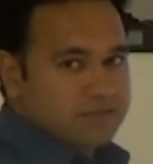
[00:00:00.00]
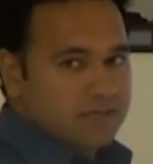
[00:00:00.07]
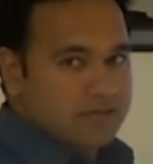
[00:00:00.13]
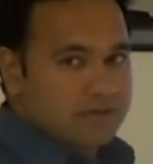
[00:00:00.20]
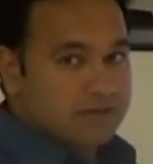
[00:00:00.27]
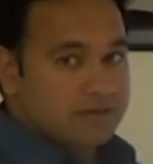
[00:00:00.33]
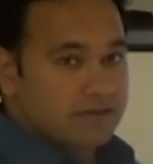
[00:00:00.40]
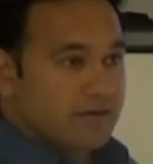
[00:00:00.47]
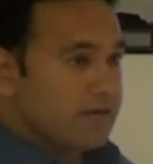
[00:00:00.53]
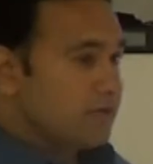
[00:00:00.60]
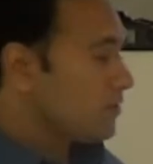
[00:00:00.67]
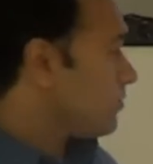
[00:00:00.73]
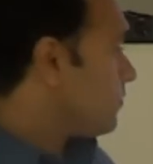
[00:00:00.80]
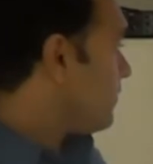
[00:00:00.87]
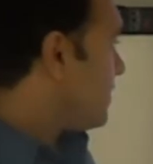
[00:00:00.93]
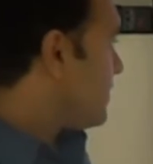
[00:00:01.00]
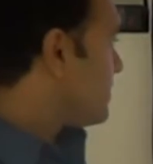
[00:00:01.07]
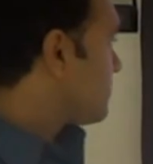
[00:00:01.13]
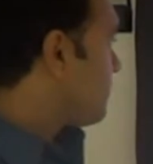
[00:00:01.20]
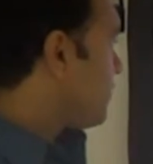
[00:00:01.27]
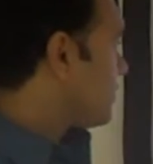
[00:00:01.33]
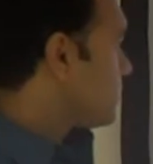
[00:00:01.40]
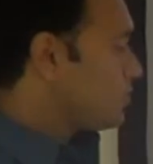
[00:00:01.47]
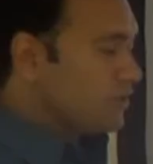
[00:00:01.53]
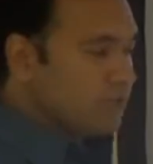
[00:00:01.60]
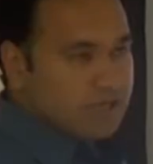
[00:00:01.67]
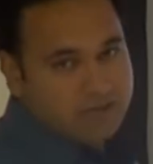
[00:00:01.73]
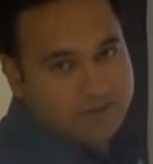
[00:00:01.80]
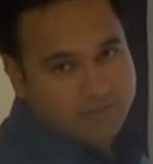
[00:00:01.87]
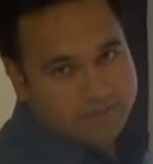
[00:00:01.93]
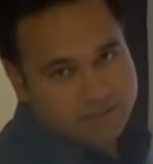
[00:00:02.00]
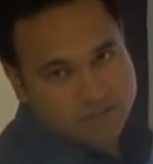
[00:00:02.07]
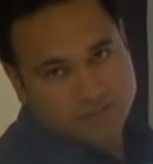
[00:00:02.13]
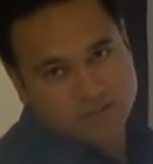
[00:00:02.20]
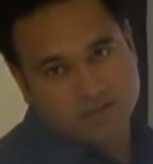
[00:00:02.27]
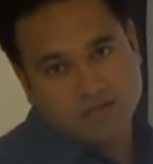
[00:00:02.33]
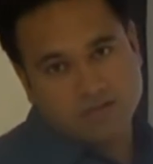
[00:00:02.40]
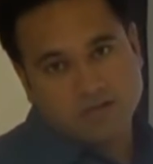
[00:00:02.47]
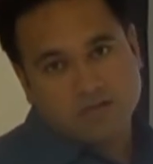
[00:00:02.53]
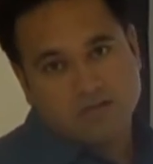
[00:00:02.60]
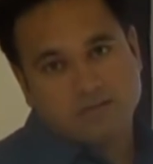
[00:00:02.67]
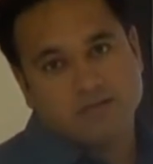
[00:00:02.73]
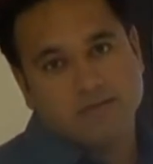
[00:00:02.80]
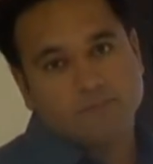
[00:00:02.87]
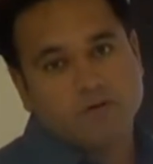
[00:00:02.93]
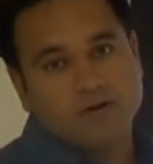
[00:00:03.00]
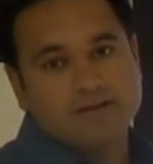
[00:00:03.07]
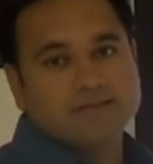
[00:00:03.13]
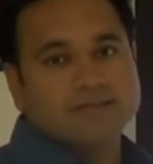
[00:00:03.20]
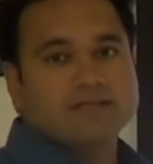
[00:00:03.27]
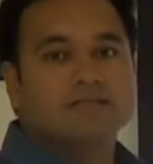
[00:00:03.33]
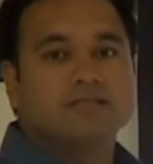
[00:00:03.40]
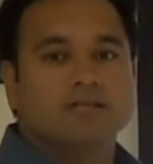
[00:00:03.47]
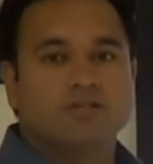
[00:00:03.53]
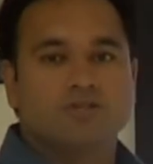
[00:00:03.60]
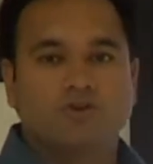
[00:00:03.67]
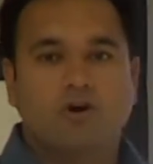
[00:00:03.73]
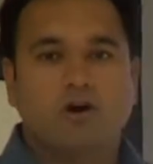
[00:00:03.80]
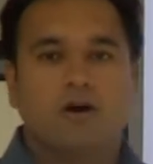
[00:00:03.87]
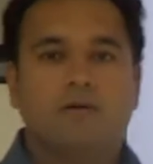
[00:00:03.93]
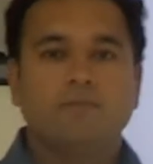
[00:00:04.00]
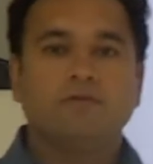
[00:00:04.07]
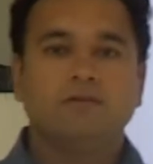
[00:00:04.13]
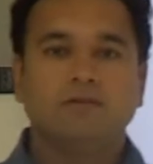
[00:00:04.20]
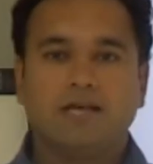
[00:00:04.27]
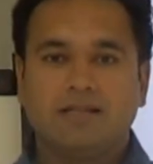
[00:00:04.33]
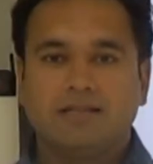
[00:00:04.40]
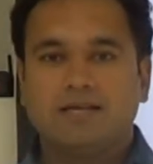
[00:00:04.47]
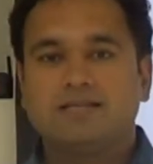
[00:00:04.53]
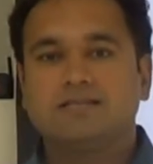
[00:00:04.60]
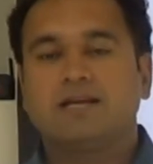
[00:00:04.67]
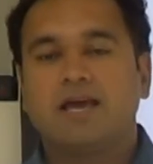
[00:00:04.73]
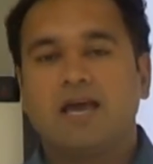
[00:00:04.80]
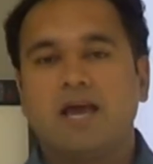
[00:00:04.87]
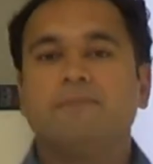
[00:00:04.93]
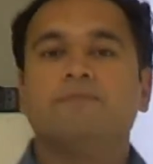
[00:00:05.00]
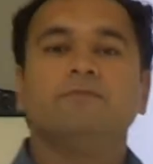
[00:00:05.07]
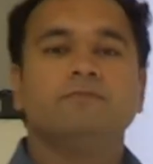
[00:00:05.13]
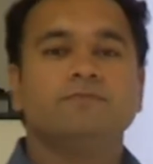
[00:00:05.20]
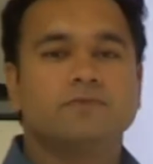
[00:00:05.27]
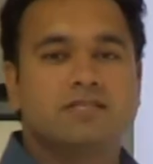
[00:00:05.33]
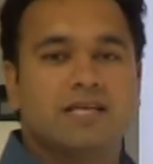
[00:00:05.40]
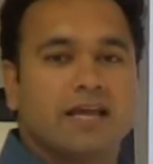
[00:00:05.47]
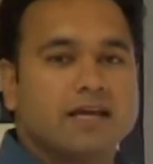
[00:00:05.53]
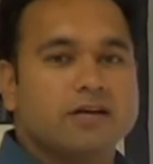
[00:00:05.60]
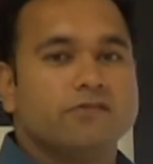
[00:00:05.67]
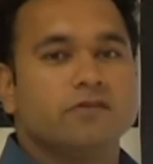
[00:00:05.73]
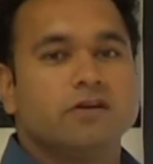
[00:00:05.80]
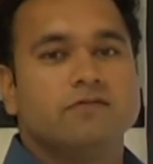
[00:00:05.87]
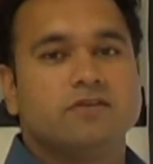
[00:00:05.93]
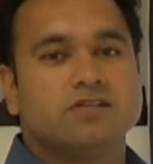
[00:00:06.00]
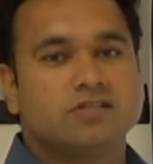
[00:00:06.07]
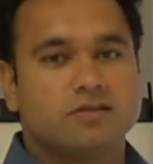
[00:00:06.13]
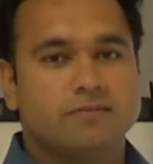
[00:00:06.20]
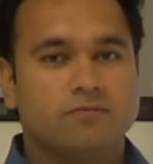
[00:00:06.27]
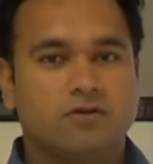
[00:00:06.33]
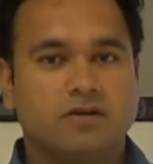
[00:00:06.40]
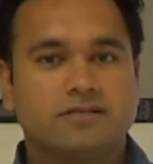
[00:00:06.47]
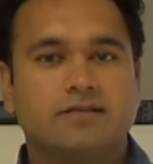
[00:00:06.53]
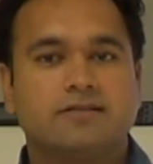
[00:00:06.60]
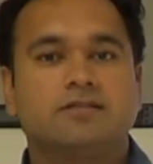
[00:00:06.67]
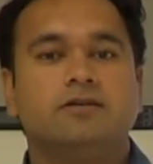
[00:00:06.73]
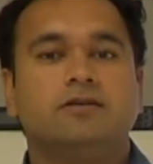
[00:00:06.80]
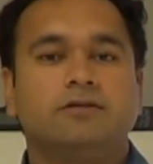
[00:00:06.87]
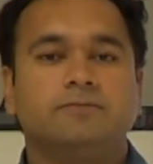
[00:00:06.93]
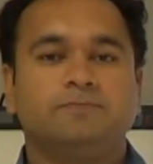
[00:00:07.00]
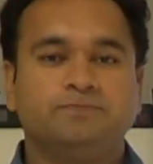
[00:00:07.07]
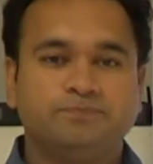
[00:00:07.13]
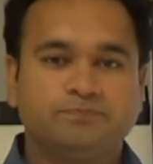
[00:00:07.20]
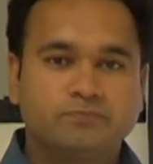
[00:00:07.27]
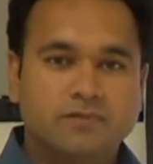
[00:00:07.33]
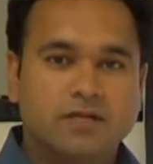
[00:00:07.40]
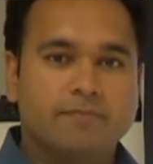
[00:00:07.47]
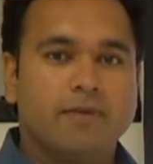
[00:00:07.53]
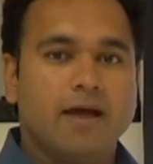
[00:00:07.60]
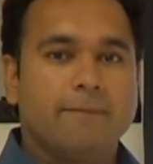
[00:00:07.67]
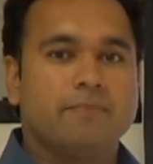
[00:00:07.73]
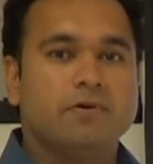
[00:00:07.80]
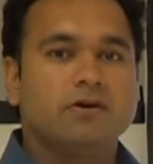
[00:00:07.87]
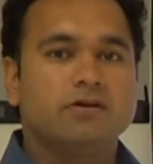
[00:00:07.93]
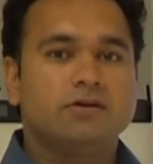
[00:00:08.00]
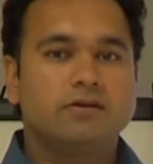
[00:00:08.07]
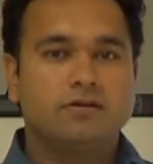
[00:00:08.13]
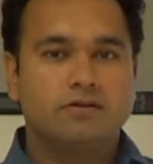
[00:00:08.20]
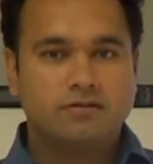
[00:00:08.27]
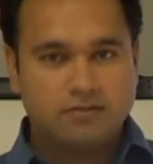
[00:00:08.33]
here, right, one is for the J, which symbolizes the job, then there's an M, second one, which symbolizes the mapper